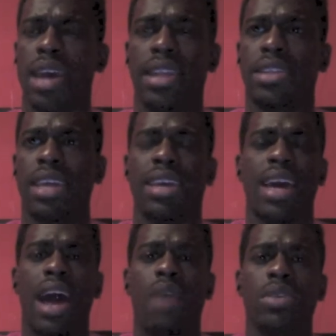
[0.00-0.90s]
And thank
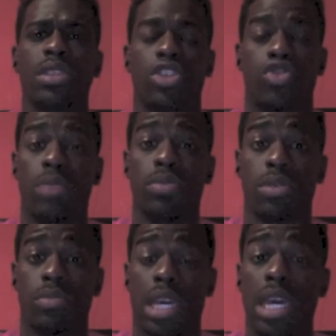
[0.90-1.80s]
God I wasn't a
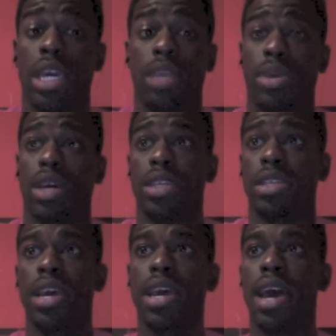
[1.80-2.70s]
troublesome kid, because
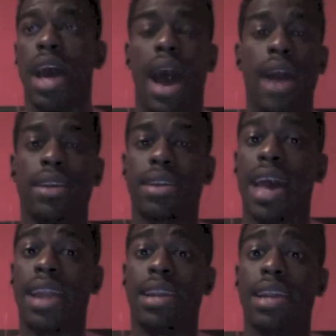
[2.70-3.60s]
I could have
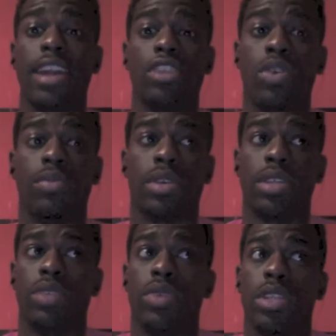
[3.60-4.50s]
gotten in a lot of trouble, because
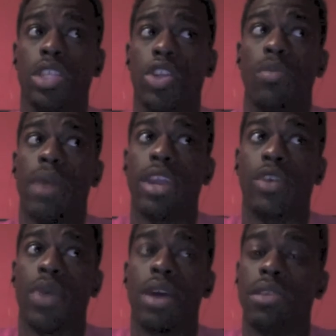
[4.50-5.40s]
there was nobody
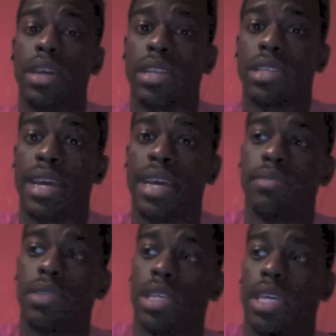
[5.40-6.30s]
around a lot of
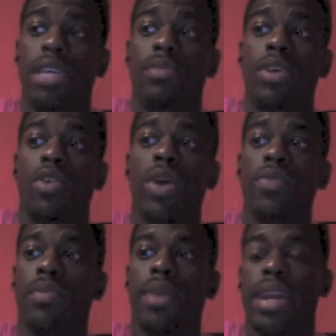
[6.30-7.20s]
times to keep me away
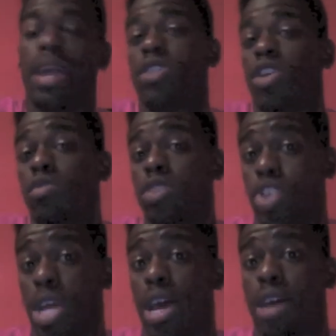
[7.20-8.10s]
from that, and I was the only
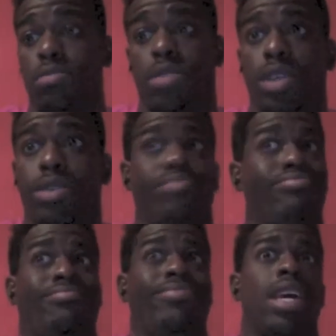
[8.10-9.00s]
child. So
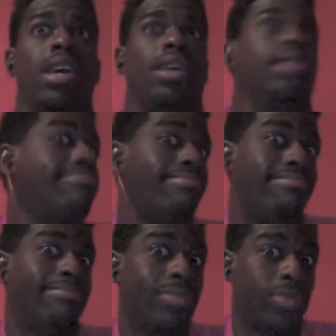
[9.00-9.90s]

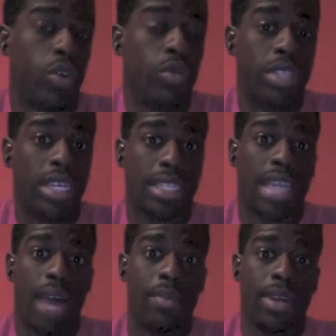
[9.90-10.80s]
who was there to
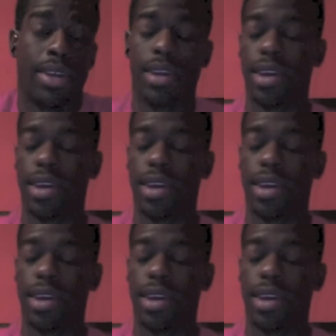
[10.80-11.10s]
stop me?